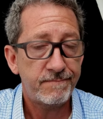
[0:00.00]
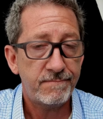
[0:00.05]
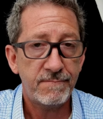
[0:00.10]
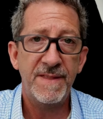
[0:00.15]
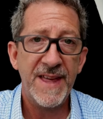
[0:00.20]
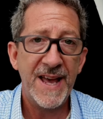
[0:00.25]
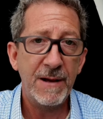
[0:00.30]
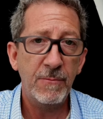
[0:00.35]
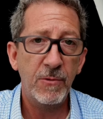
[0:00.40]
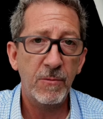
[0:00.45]

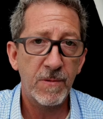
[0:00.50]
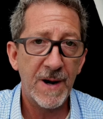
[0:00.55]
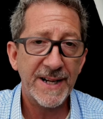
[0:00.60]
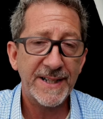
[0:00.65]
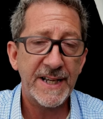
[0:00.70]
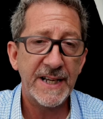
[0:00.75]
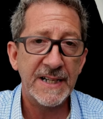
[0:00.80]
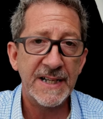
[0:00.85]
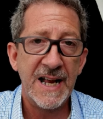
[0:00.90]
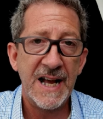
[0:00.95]
They will
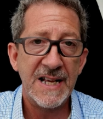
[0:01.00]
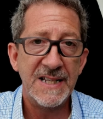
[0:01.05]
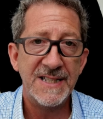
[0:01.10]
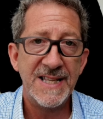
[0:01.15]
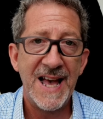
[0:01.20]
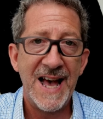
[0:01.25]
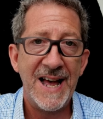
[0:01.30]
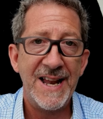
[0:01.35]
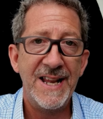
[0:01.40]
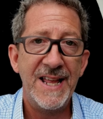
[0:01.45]
recognize
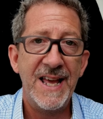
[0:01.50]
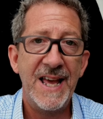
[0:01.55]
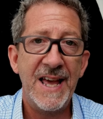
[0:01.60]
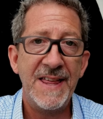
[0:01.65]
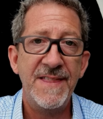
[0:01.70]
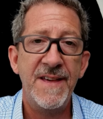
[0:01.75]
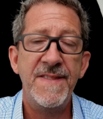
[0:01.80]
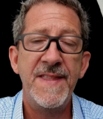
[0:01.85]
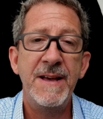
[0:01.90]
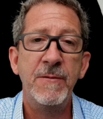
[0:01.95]
that,
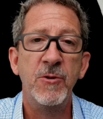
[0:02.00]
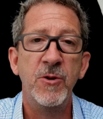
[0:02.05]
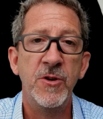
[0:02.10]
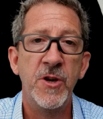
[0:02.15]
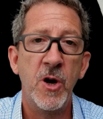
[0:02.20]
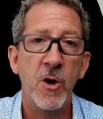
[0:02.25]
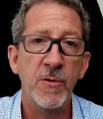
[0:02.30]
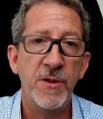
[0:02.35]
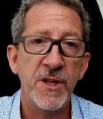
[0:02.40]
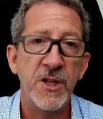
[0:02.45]
and then they will
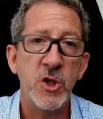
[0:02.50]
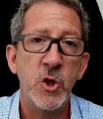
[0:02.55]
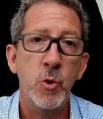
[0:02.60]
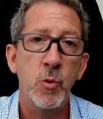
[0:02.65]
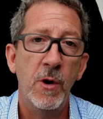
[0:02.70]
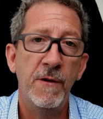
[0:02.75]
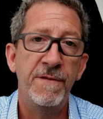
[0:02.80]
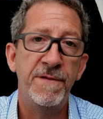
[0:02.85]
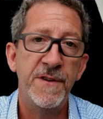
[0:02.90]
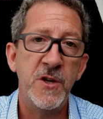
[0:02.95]
know that
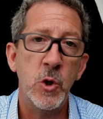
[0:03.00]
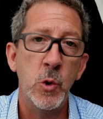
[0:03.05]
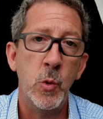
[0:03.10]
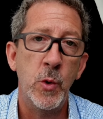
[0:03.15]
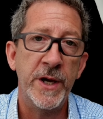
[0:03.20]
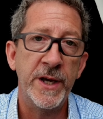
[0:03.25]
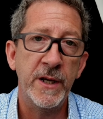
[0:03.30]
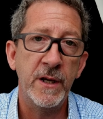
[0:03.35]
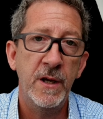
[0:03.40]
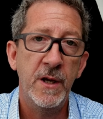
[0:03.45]
you are
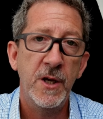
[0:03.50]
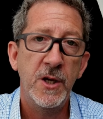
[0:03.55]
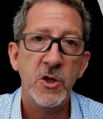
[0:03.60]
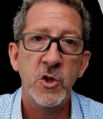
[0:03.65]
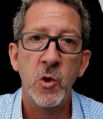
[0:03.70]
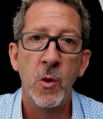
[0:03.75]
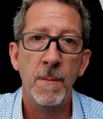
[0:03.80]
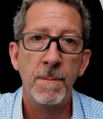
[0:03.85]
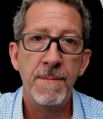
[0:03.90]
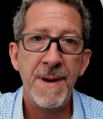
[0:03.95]
viewing
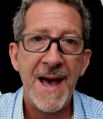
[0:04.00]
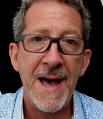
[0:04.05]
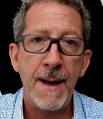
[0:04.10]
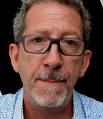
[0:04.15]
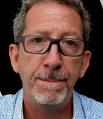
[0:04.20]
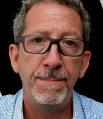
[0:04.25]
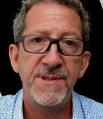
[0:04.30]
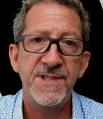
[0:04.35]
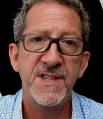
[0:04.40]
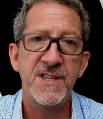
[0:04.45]
your
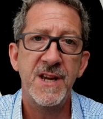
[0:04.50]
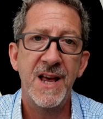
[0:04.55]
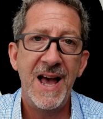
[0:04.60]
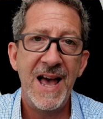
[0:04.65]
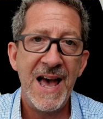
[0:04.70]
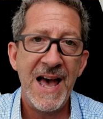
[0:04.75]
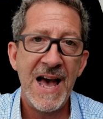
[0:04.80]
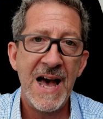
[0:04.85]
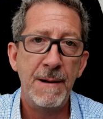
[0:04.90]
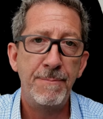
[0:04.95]
Maps
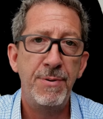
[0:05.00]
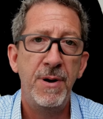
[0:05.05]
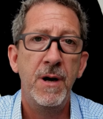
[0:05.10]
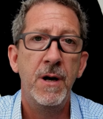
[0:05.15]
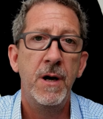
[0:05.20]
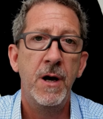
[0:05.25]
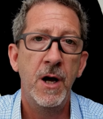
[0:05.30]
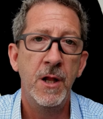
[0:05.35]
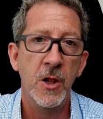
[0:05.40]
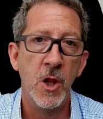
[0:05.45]
app
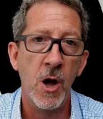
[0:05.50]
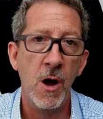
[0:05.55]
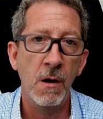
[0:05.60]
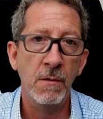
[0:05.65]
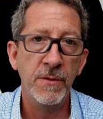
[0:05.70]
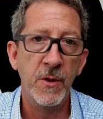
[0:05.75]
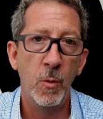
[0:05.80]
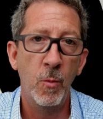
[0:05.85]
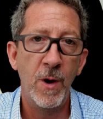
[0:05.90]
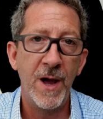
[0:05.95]

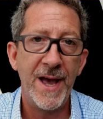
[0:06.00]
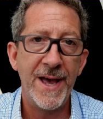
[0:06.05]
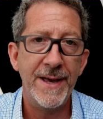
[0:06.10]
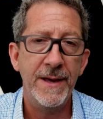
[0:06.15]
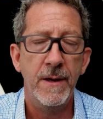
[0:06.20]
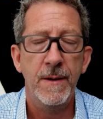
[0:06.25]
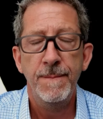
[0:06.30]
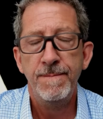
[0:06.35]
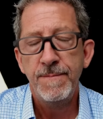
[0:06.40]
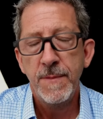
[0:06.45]
along the way.
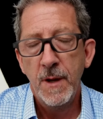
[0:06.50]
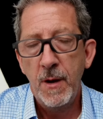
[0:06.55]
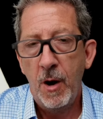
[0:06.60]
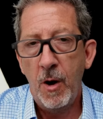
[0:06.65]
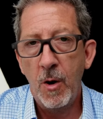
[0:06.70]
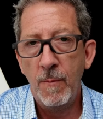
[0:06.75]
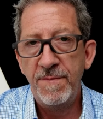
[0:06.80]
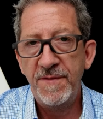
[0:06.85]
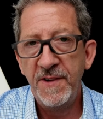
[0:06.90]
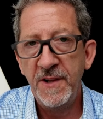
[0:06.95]

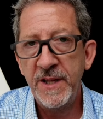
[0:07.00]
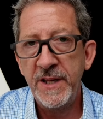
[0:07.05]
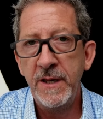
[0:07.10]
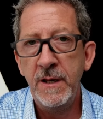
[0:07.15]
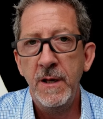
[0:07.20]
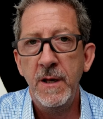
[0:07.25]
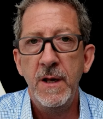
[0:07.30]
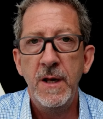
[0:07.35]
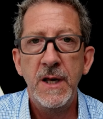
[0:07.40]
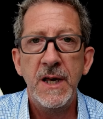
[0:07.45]
Hopefully,
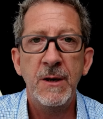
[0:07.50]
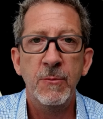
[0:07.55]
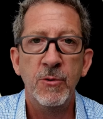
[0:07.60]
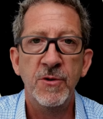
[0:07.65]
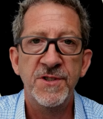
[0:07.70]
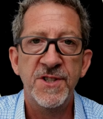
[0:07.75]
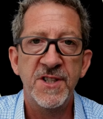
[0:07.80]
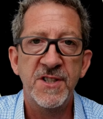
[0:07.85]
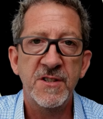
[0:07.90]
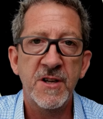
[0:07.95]
it will
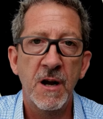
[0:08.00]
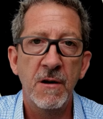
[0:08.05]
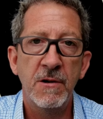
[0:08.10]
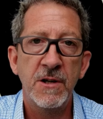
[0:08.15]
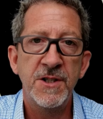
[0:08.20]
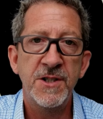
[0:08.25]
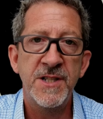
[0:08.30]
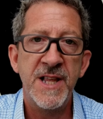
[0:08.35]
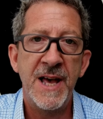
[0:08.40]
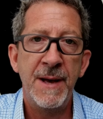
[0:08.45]

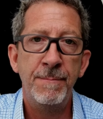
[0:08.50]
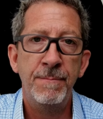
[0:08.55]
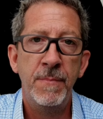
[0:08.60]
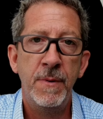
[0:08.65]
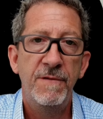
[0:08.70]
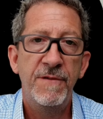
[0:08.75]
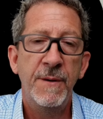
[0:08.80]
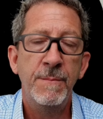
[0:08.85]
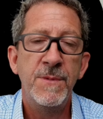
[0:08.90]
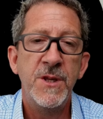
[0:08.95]
discourage them
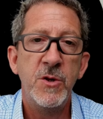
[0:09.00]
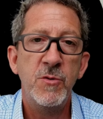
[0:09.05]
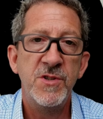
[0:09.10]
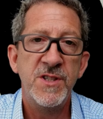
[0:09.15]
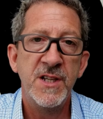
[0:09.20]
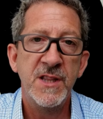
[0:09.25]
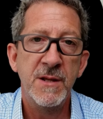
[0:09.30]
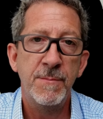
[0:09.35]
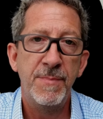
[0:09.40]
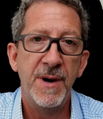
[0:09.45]
from
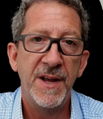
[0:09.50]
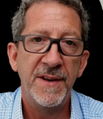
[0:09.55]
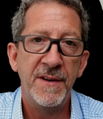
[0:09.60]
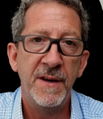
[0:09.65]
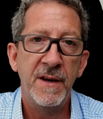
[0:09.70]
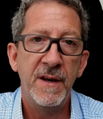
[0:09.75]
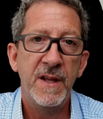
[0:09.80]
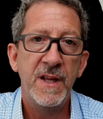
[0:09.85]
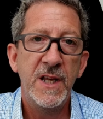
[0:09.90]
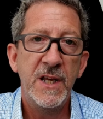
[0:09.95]
using the
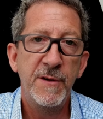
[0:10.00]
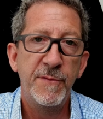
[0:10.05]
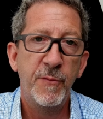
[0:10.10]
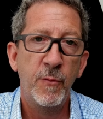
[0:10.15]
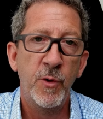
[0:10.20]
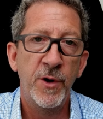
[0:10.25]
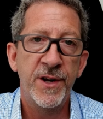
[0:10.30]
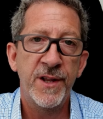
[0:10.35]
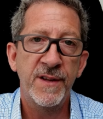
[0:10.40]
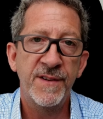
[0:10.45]
button if
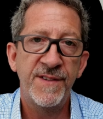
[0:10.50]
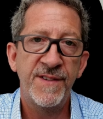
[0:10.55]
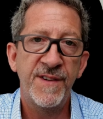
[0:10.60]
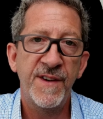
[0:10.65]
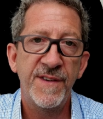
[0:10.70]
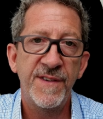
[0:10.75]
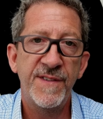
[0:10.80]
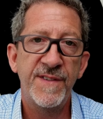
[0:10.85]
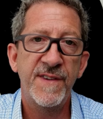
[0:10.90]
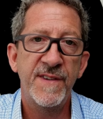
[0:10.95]
one
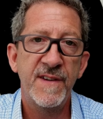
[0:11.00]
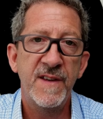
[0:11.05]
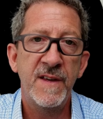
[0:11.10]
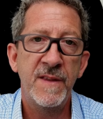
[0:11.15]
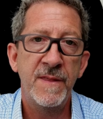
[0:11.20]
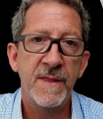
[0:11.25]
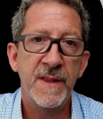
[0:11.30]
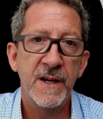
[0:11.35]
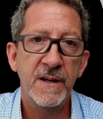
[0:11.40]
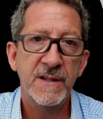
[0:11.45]
exists
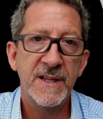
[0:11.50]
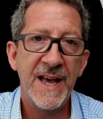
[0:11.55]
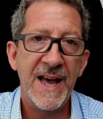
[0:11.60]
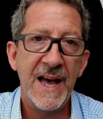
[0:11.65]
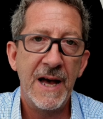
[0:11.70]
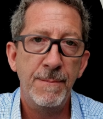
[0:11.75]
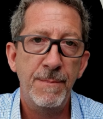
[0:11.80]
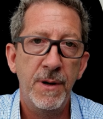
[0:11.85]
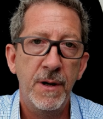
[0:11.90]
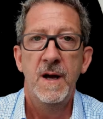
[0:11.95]
in their
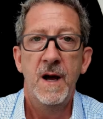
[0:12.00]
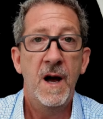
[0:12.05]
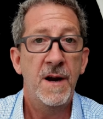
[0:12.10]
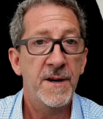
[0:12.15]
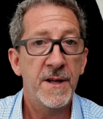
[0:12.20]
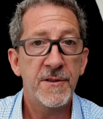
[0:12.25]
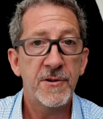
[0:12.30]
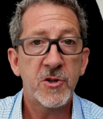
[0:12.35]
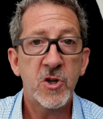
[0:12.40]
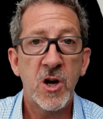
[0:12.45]
cab.
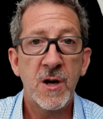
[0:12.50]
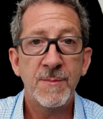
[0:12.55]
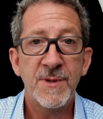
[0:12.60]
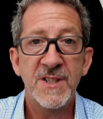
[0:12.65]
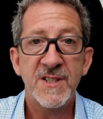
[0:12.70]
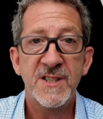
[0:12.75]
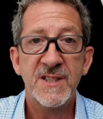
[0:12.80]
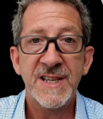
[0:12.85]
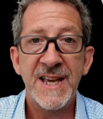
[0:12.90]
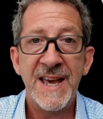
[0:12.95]
Another common
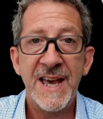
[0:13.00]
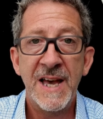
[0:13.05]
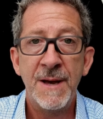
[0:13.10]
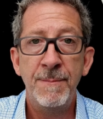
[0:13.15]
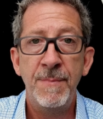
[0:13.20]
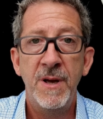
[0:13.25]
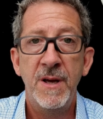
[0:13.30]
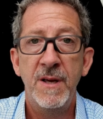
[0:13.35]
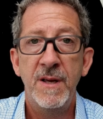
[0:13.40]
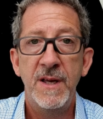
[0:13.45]

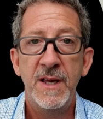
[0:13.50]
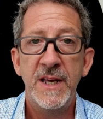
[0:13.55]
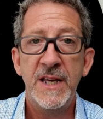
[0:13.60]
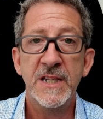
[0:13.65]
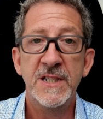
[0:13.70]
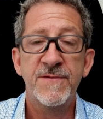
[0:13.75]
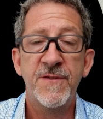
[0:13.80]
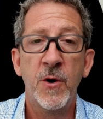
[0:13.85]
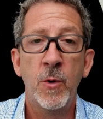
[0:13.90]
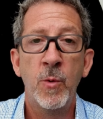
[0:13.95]
scam
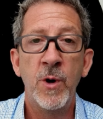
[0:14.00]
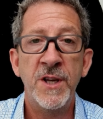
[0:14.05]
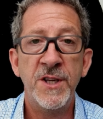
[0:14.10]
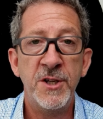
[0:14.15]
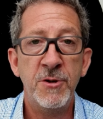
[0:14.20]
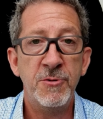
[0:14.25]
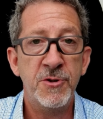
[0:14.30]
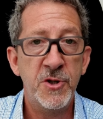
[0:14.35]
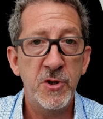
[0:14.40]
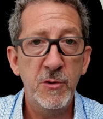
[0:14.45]
is for when
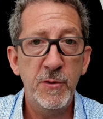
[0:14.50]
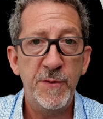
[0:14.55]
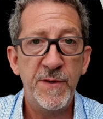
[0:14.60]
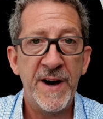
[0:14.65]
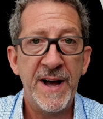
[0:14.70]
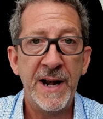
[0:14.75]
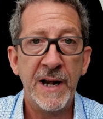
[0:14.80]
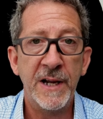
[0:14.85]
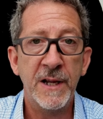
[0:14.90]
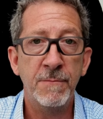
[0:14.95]
you do
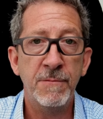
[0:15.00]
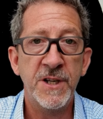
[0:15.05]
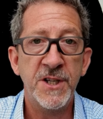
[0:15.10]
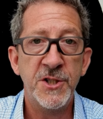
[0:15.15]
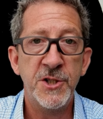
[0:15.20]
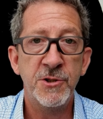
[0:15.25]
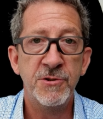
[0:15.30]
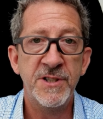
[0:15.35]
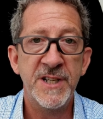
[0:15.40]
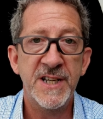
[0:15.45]
finally
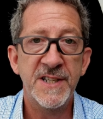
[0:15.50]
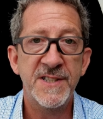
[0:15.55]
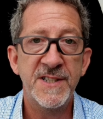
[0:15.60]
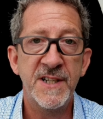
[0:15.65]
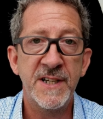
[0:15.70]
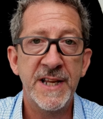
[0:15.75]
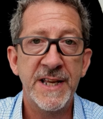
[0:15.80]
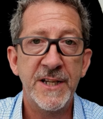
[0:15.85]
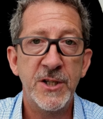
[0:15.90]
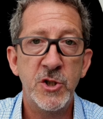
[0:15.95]
reach your
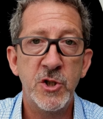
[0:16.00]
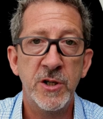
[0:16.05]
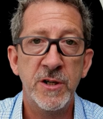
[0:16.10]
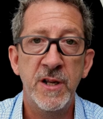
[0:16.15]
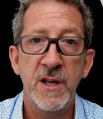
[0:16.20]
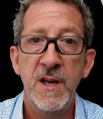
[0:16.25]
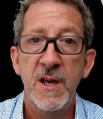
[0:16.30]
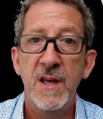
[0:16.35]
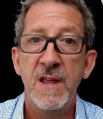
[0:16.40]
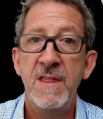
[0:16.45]

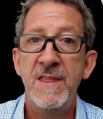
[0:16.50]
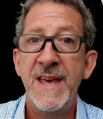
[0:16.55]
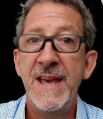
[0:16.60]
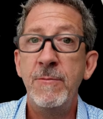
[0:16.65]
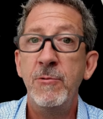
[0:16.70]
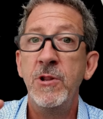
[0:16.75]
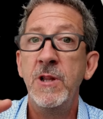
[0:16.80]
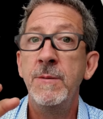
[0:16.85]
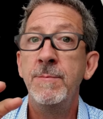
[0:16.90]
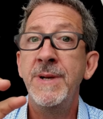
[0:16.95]
destination, they
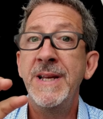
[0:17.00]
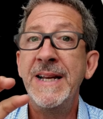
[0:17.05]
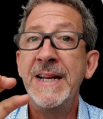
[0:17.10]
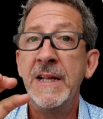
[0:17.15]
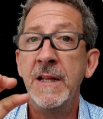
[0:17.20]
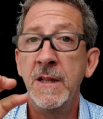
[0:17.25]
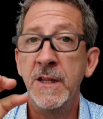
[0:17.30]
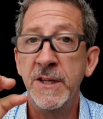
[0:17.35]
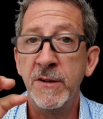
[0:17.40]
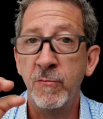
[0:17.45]
will
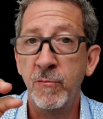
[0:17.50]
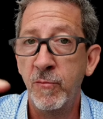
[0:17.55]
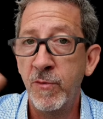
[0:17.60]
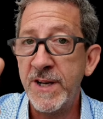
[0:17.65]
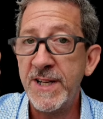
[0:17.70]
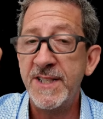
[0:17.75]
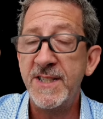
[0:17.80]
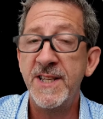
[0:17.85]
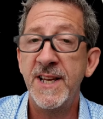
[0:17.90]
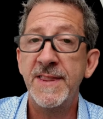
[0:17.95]
immediately
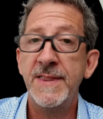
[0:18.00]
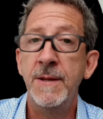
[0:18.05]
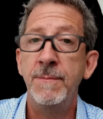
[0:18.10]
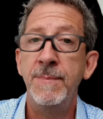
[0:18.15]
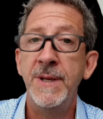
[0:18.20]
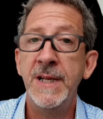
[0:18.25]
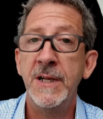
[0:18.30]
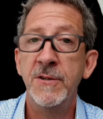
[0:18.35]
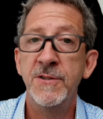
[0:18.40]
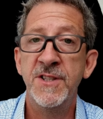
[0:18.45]
reset the
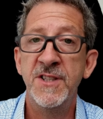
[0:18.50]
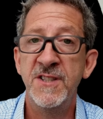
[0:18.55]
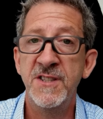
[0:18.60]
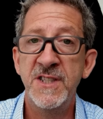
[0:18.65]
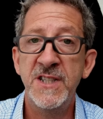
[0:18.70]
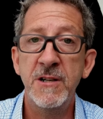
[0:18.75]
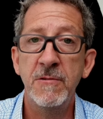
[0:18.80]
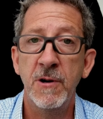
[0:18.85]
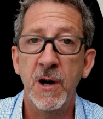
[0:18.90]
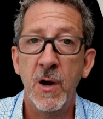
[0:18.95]
meter to
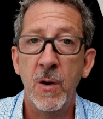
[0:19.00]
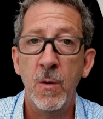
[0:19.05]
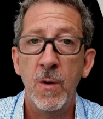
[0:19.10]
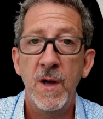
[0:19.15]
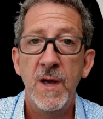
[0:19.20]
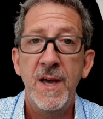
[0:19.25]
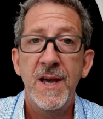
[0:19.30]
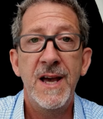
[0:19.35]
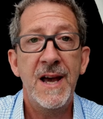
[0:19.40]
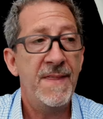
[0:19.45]
zero
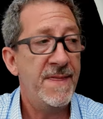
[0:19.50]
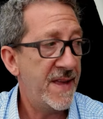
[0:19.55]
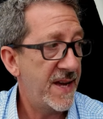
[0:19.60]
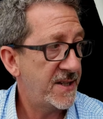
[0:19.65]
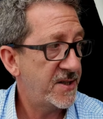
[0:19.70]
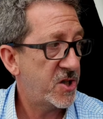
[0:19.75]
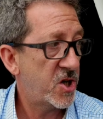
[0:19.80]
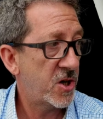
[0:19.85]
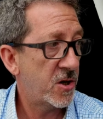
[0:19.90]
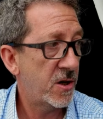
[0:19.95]
and
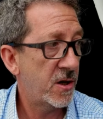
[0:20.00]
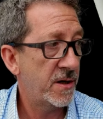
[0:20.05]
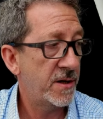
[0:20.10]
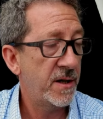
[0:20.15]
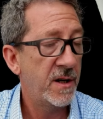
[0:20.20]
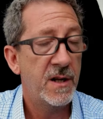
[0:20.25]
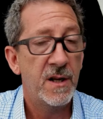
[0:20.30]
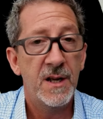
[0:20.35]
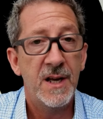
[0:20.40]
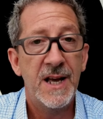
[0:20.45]
then
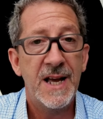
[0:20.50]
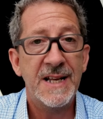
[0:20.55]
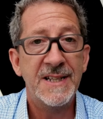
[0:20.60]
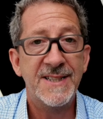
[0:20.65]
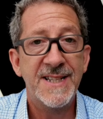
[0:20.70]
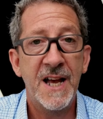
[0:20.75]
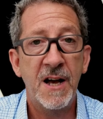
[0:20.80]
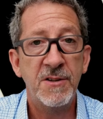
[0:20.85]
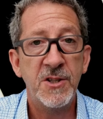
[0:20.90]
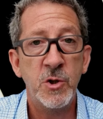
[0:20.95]
turn and
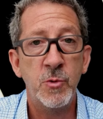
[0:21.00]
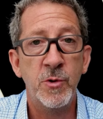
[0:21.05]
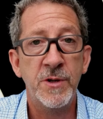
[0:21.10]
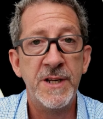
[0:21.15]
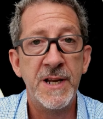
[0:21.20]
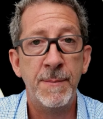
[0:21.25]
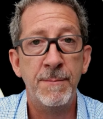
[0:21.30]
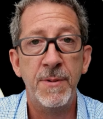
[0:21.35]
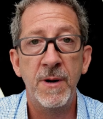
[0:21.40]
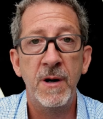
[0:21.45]
tell you a
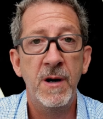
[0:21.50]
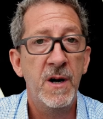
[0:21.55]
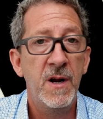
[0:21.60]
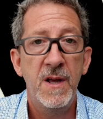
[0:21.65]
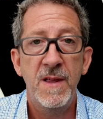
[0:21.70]
number